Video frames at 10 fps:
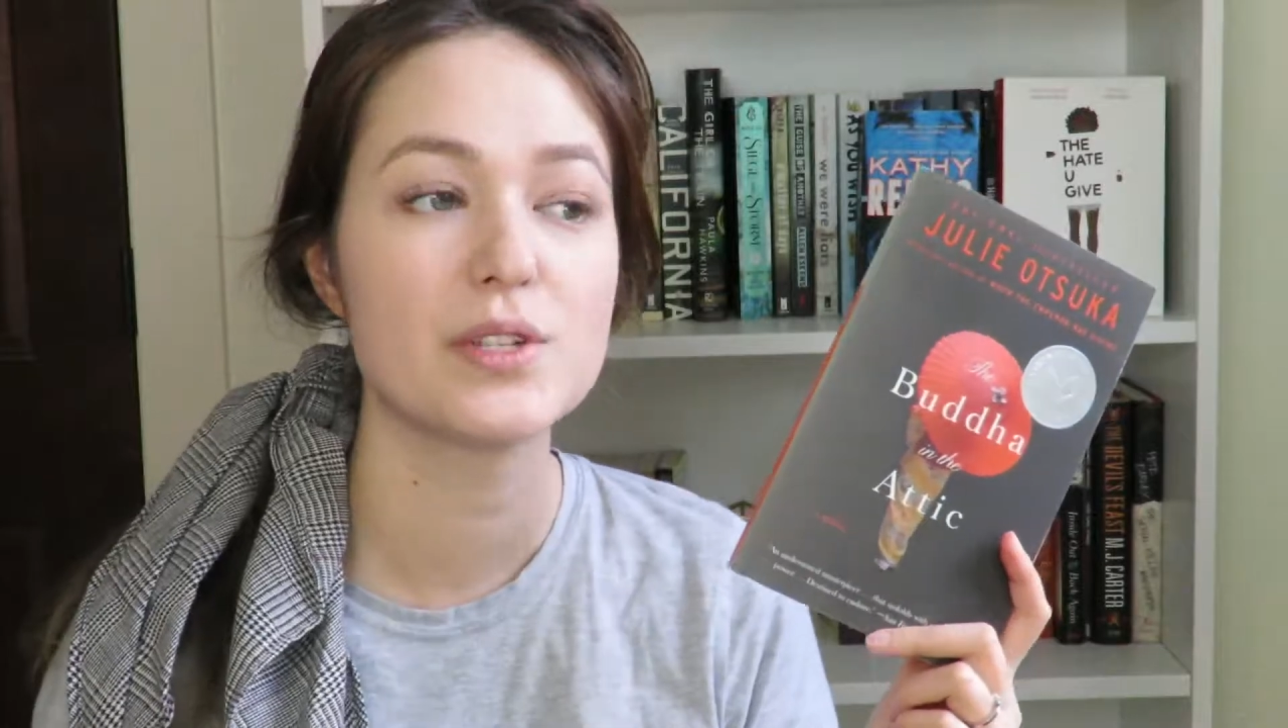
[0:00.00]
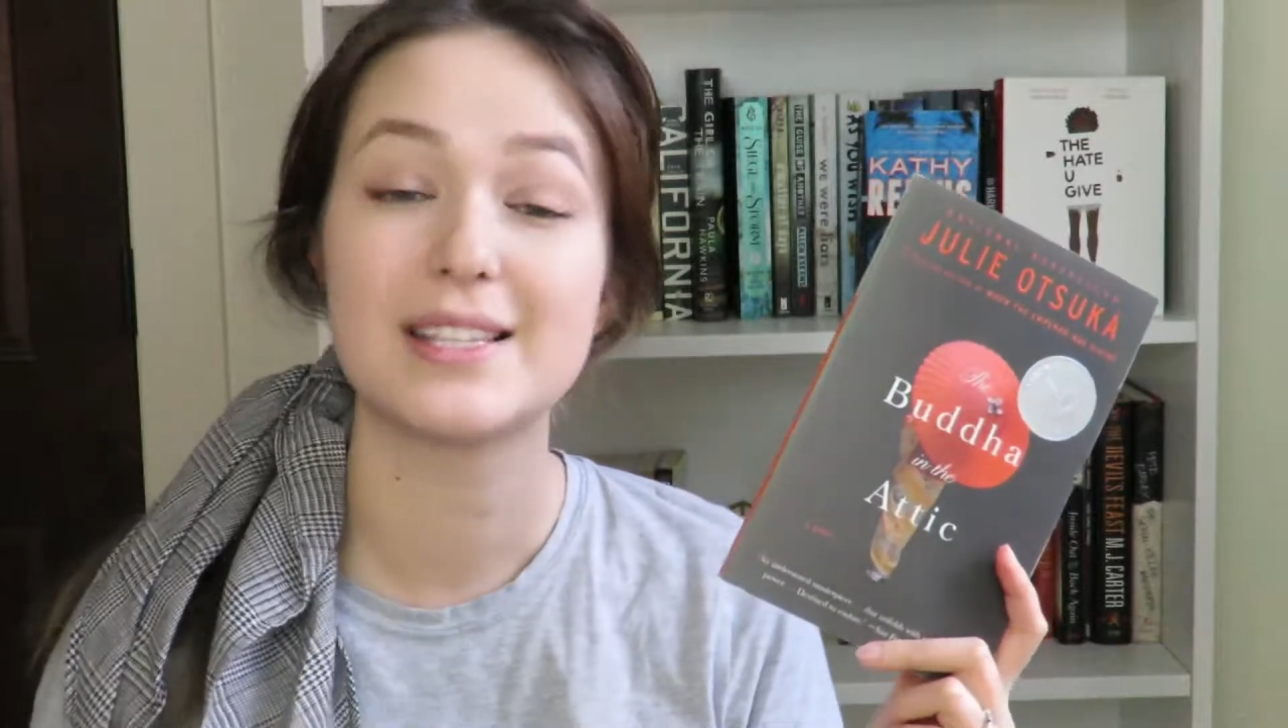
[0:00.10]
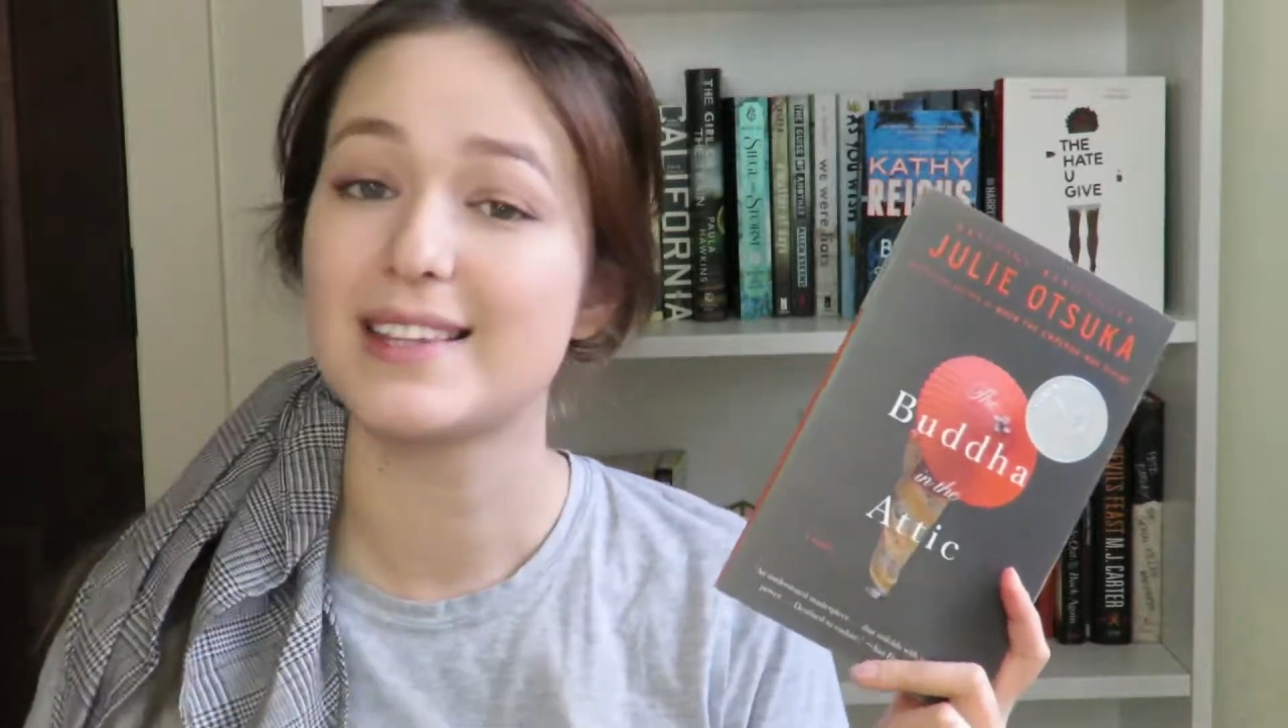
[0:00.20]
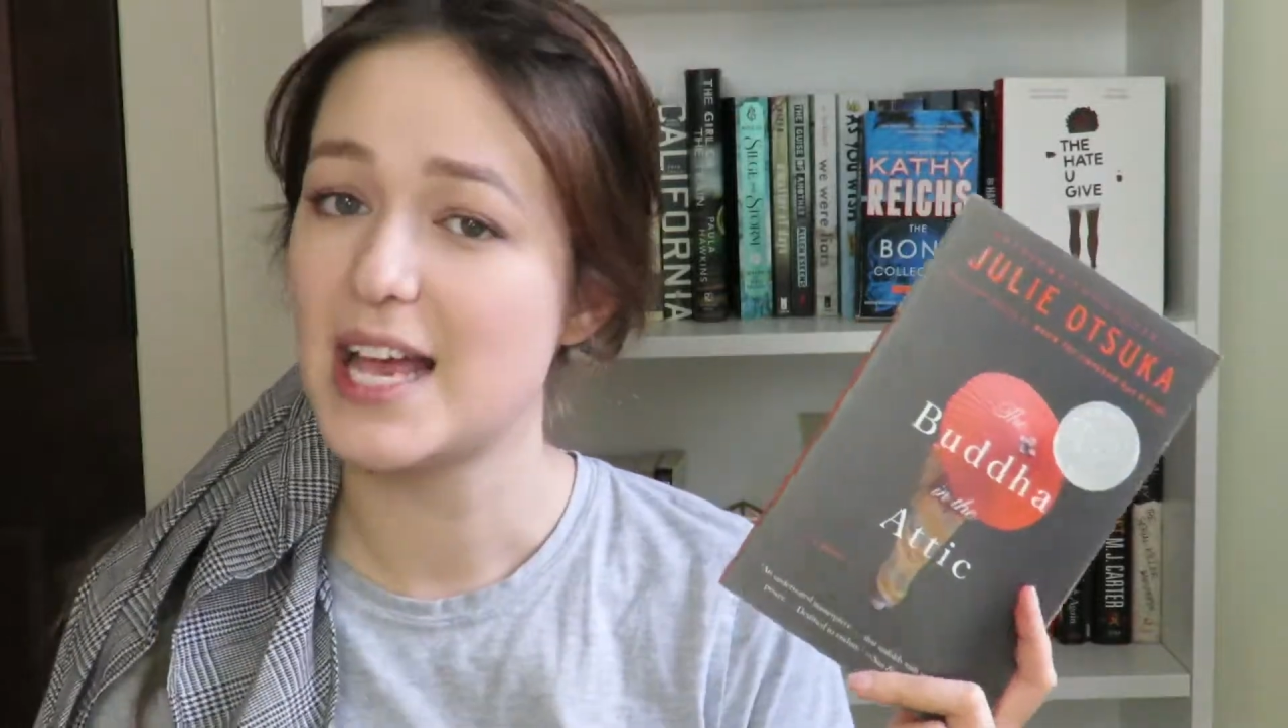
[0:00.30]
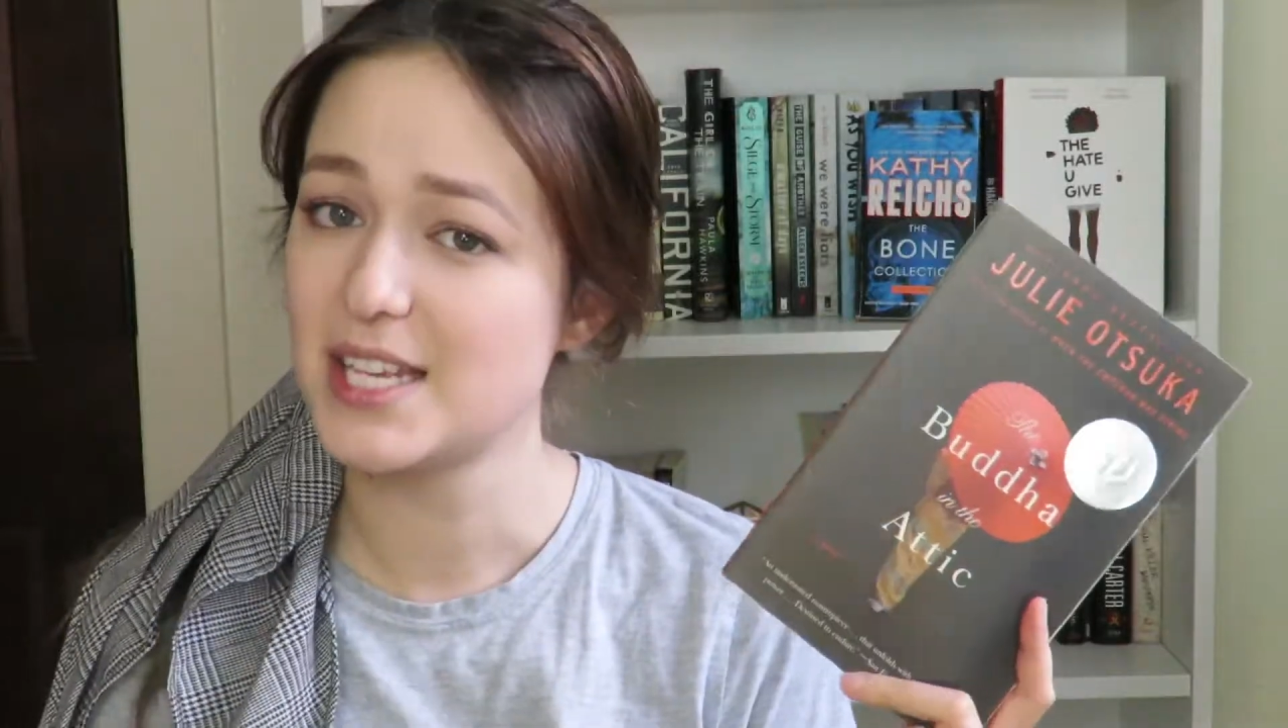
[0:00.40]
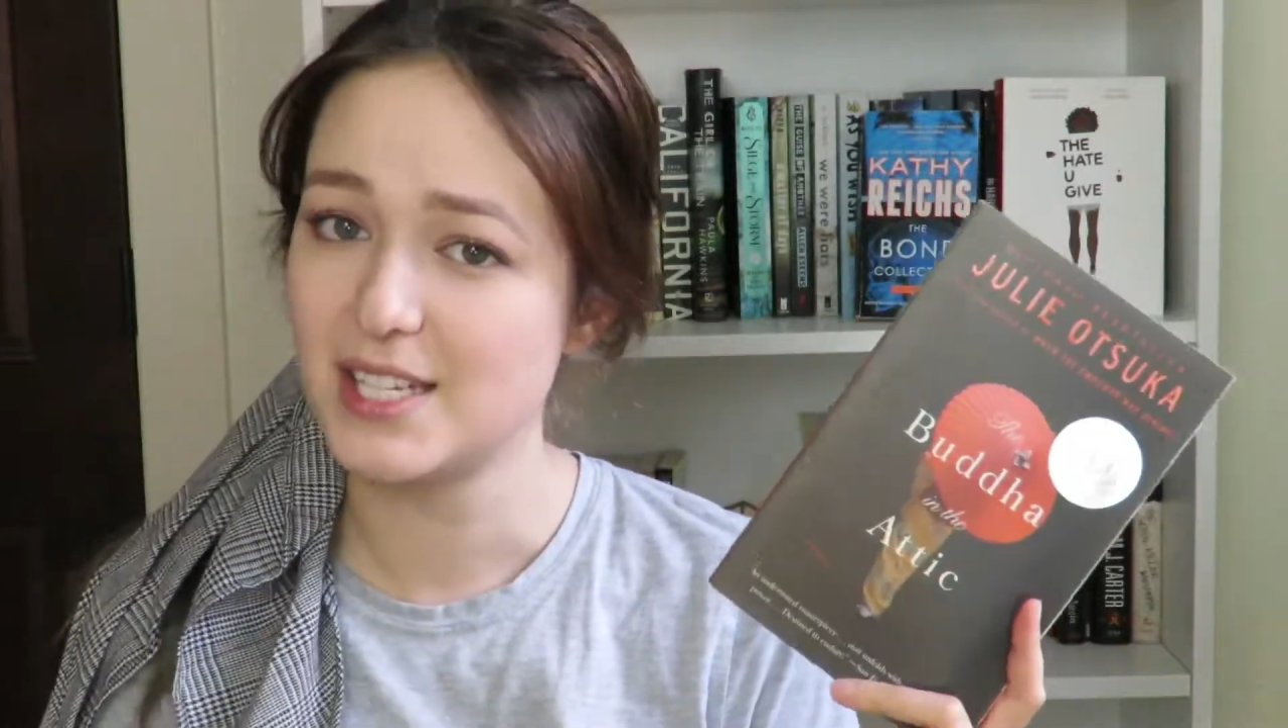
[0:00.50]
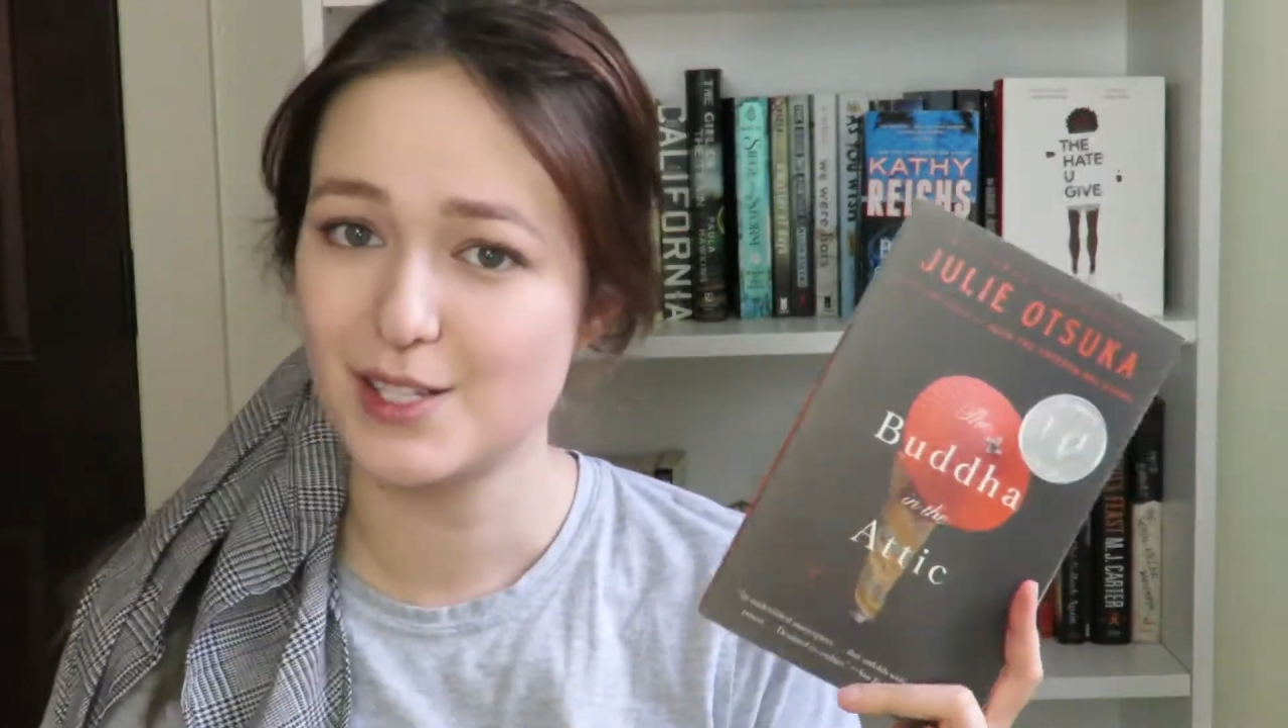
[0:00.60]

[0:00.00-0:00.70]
was less